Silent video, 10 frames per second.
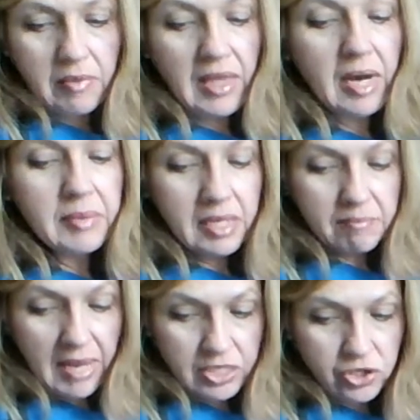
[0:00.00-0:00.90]
Then I'm going to
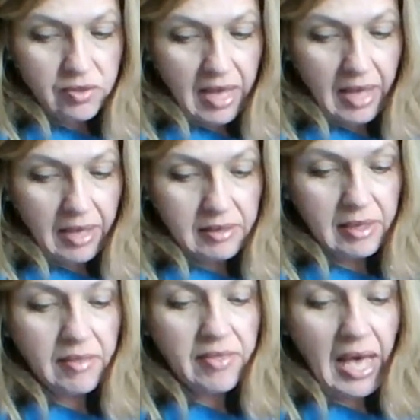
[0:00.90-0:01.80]
measure that,
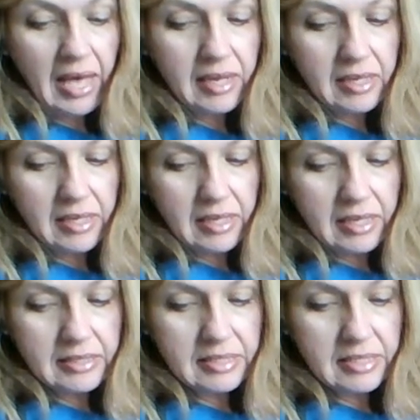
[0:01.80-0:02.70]
and that
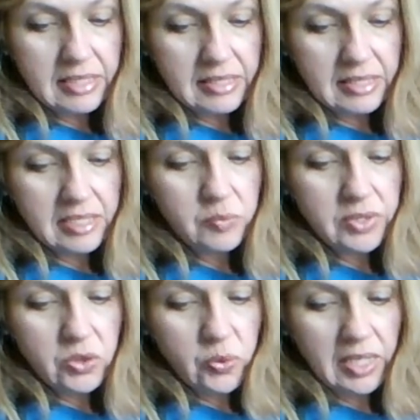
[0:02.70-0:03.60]
is the distance
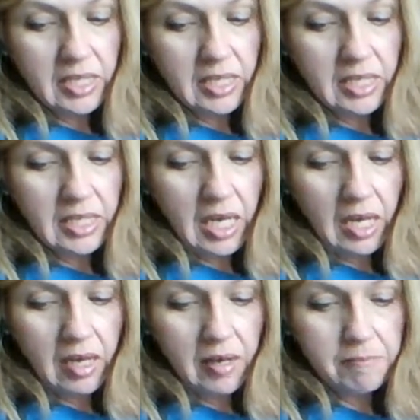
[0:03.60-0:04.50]
between
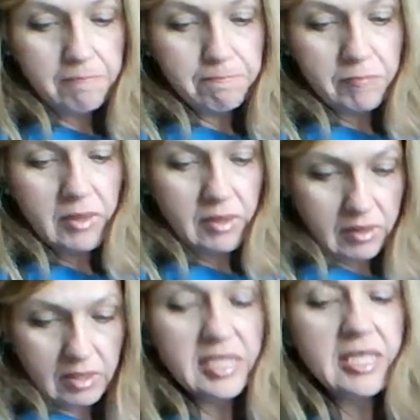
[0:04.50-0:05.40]

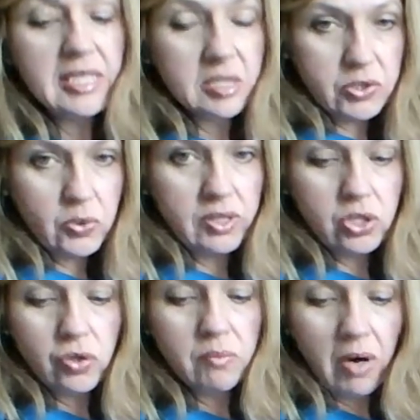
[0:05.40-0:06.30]
the
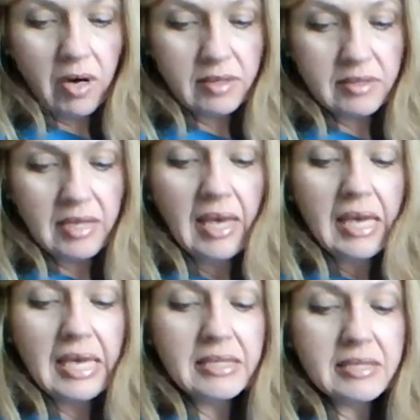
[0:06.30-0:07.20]
two marks
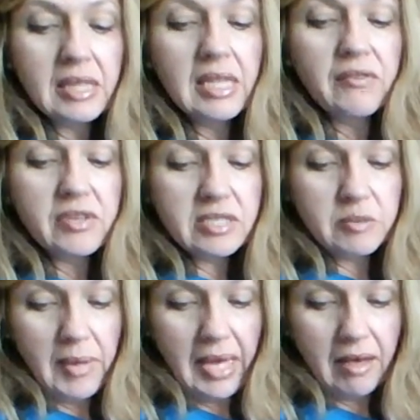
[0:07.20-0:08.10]
is the liver
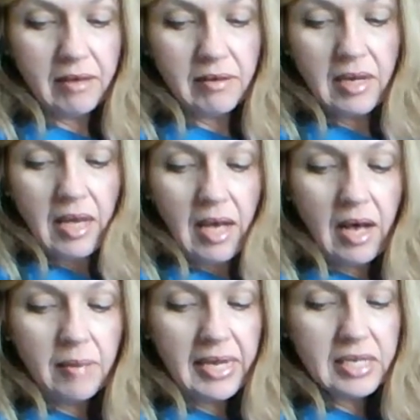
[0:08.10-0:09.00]
span,
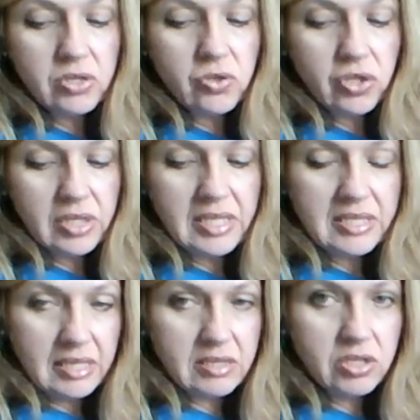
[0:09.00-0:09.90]
and it's usually
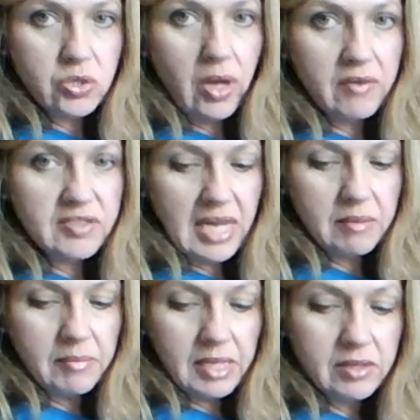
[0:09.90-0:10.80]
6 to 12
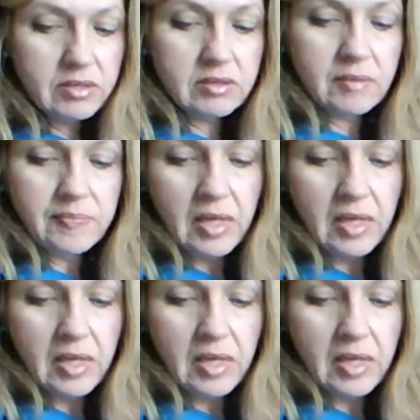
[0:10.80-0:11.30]
centimeters.